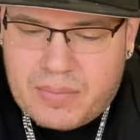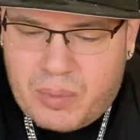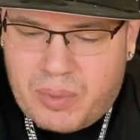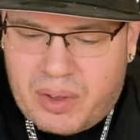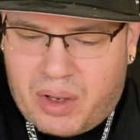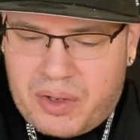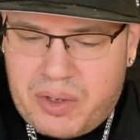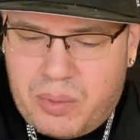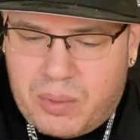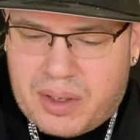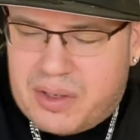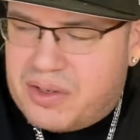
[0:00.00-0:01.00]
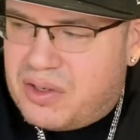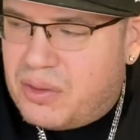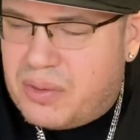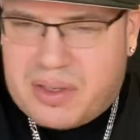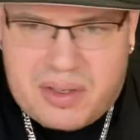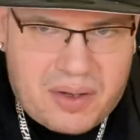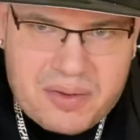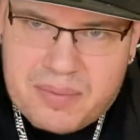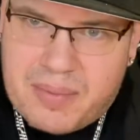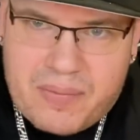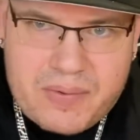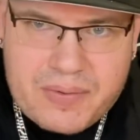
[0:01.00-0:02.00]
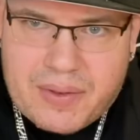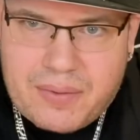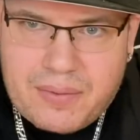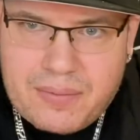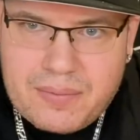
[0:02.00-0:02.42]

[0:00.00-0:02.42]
When all you want to do is tell them everything,